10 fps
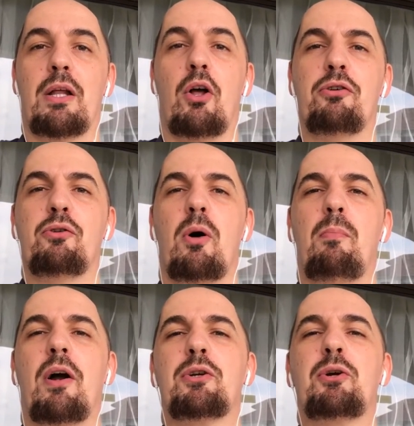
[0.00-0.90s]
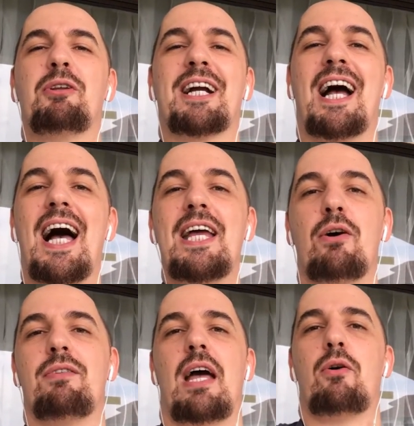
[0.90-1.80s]
but also a particular kind
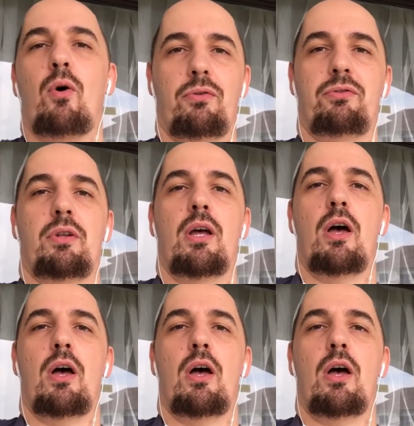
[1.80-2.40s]
of that host.